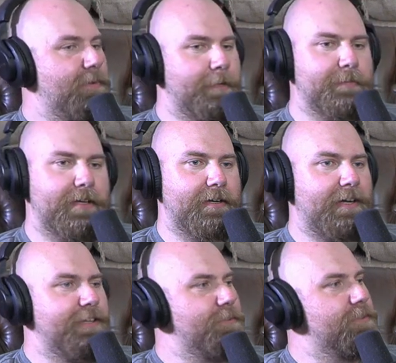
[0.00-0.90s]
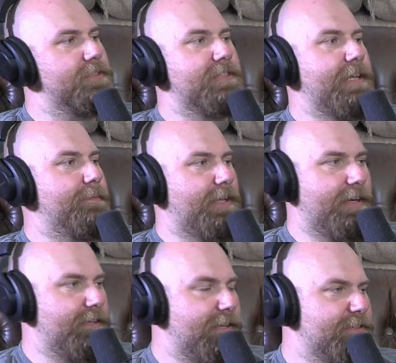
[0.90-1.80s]
I went up there. I used the same
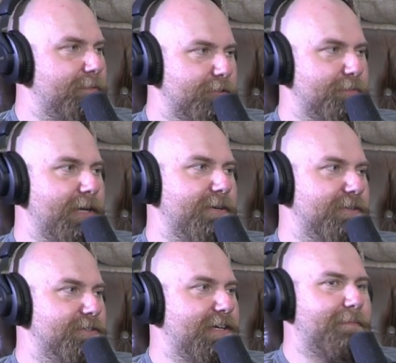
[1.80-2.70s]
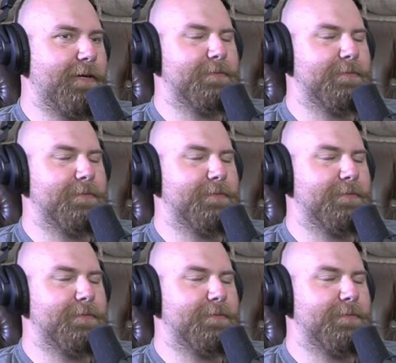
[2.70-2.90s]
line, except it was better this time.